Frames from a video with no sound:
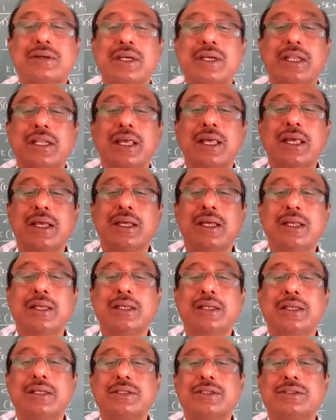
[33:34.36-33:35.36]
Okay, na?
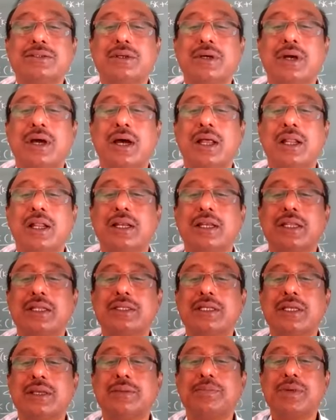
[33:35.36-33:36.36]
So
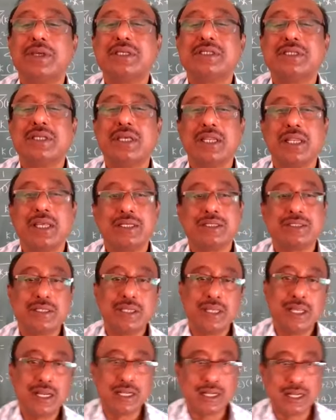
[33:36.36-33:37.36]
already GP series.
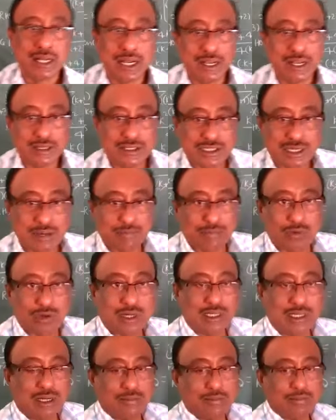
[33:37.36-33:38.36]
Try step
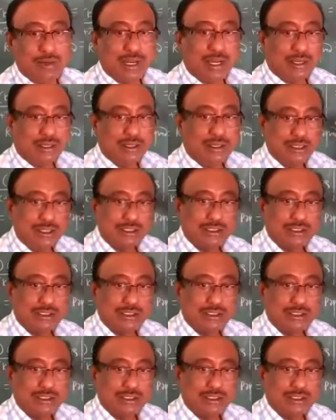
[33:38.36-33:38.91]
1 complete.